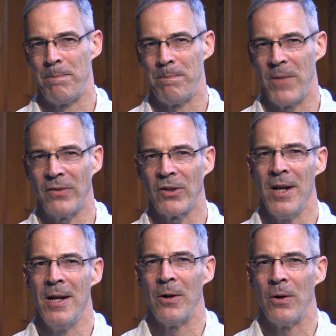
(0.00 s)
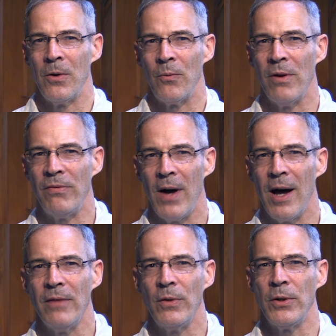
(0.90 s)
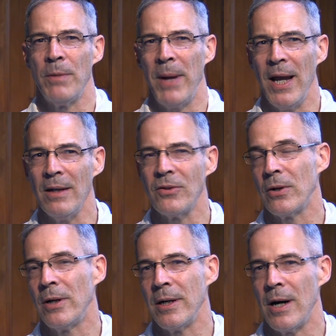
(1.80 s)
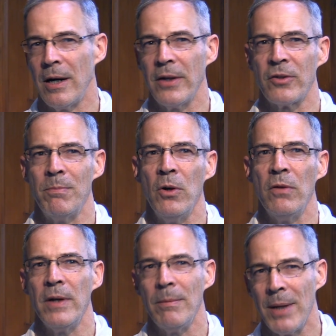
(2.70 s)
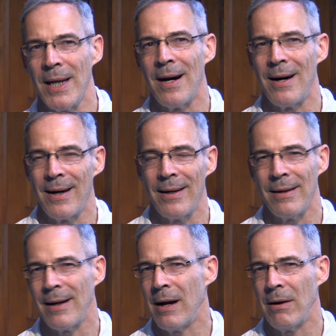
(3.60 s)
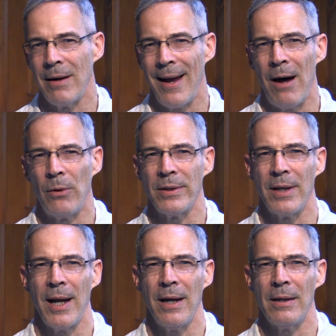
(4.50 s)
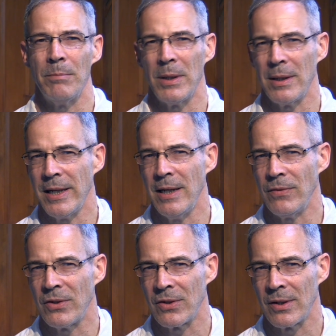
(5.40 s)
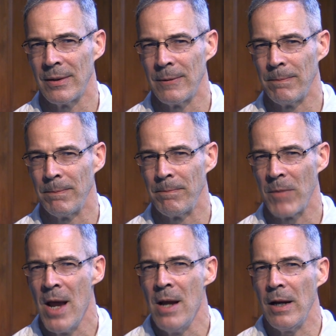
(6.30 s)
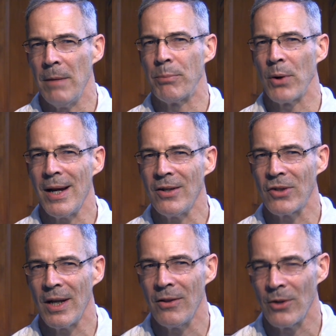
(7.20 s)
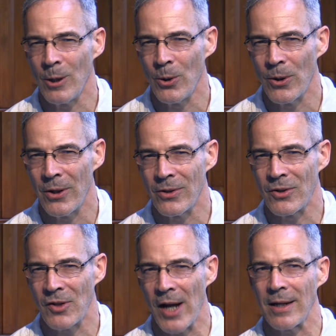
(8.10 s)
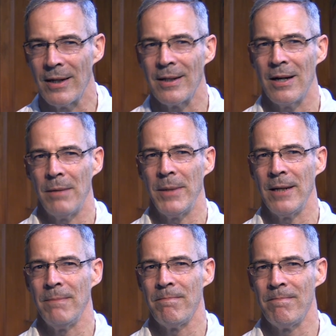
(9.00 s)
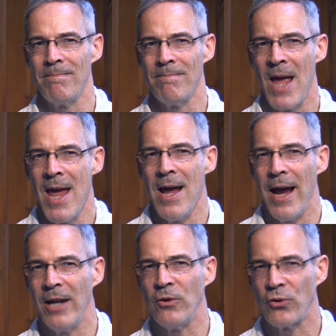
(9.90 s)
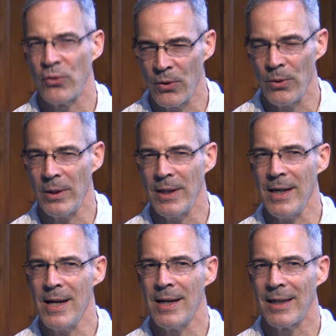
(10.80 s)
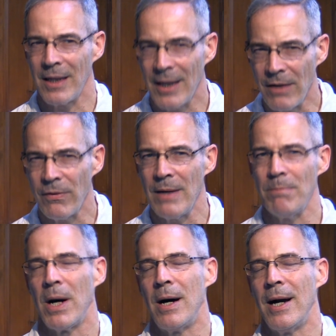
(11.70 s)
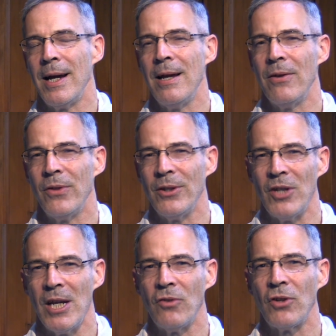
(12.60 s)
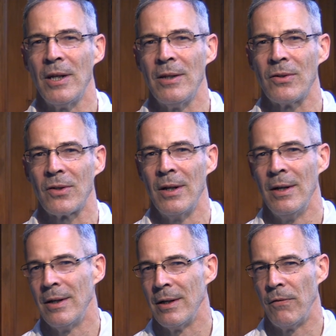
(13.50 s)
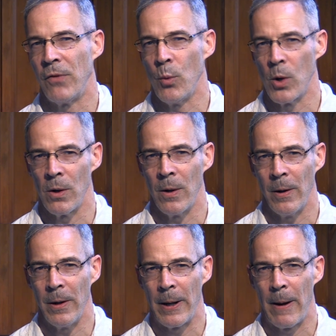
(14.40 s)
This revival depends on us moving beyond our outdated beliefs, embracing the Lord's second coming, and truly living by the teachings of the Word.